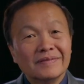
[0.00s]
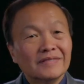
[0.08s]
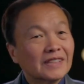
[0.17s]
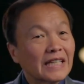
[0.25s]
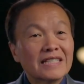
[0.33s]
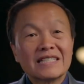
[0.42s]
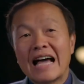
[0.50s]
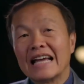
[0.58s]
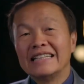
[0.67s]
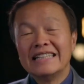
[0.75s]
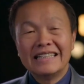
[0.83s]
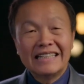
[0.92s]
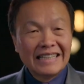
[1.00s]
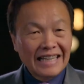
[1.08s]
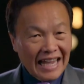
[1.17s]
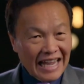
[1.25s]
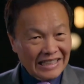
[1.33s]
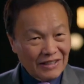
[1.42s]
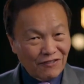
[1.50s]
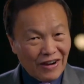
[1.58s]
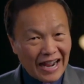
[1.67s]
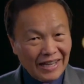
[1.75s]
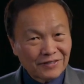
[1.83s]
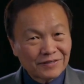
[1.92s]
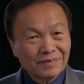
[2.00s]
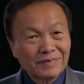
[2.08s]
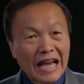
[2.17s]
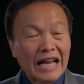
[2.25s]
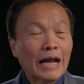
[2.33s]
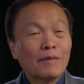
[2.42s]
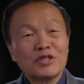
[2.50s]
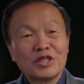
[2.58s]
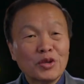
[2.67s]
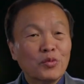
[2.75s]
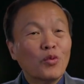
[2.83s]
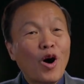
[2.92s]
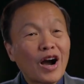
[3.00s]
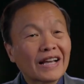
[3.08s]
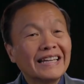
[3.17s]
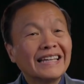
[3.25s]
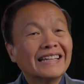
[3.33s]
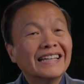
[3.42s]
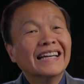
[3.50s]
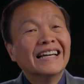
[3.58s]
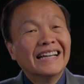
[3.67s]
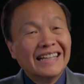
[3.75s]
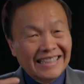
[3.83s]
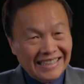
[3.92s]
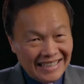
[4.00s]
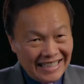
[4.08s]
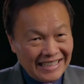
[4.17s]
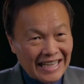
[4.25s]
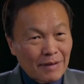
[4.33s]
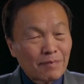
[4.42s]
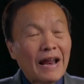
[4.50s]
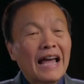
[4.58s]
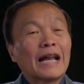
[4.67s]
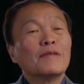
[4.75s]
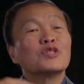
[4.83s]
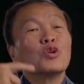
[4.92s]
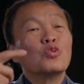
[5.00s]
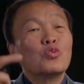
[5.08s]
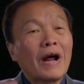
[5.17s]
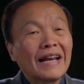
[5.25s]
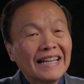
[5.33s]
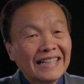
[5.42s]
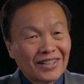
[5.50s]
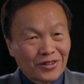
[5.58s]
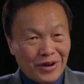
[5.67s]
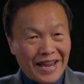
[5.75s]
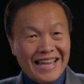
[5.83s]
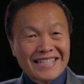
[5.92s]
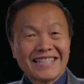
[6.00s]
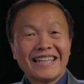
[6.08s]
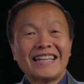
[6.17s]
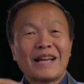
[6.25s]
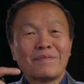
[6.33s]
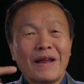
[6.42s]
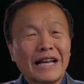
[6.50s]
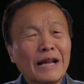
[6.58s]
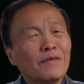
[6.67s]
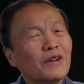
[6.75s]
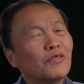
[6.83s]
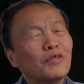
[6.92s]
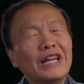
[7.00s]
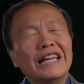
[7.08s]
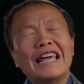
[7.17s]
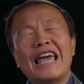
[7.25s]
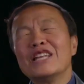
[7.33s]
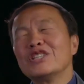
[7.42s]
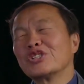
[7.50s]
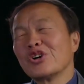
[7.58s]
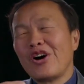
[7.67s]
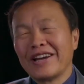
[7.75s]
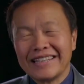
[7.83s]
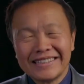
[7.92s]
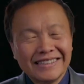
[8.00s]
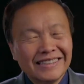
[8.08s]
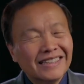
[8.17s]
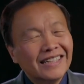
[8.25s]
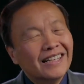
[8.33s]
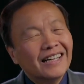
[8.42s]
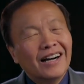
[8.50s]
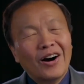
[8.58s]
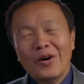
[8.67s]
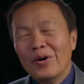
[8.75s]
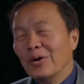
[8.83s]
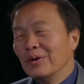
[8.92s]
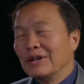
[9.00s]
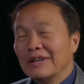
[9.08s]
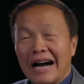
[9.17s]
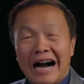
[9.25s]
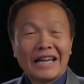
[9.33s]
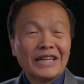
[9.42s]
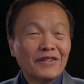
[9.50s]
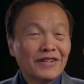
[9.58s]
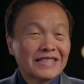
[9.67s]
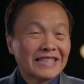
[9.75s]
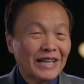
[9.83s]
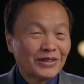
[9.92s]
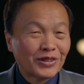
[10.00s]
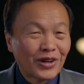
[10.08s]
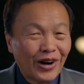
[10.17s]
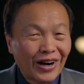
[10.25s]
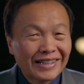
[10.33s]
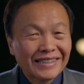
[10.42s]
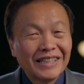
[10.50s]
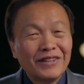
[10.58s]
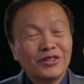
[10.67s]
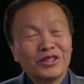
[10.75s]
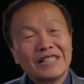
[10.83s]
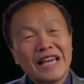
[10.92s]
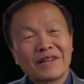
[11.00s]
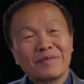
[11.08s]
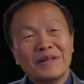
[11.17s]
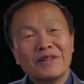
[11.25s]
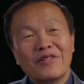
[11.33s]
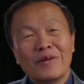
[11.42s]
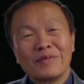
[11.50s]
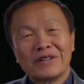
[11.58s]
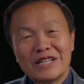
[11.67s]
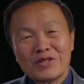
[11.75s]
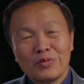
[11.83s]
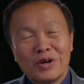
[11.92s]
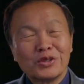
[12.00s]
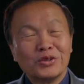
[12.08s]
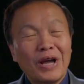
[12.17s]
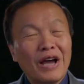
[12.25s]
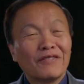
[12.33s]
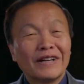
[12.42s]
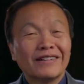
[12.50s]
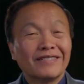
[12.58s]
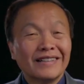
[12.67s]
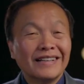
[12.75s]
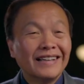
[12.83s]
since 1985. And I'm still walking in that plan. I'm still running the race in that plan and really enjoy it. Oh, I even say to God, if you take me from this world to heaven